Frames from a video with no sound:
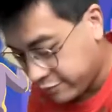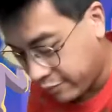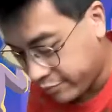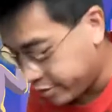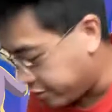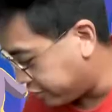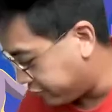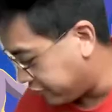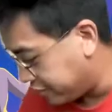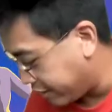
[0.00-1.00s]
from the
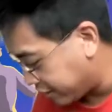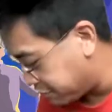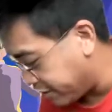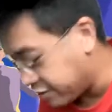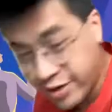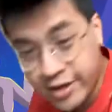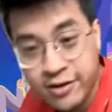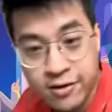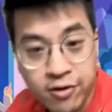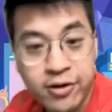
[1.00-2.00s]
fintech space, right?
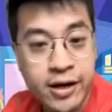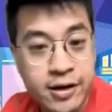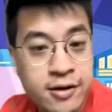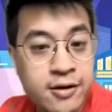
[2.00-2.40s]
Okay.